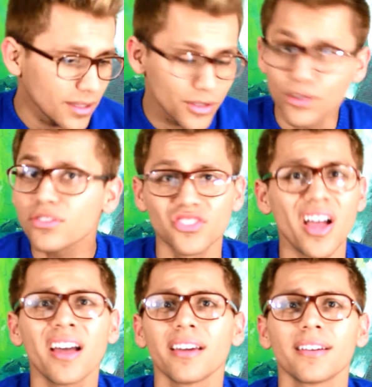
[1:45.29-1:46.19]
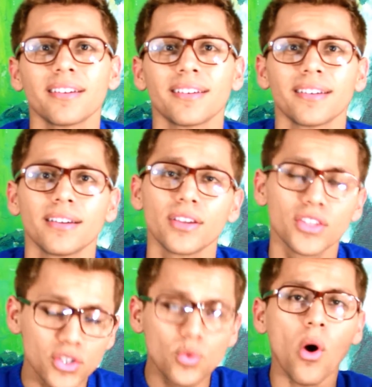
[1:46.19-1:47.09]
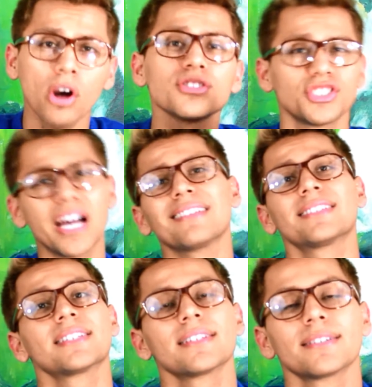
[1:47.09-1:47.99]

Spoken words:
you're set. You are set.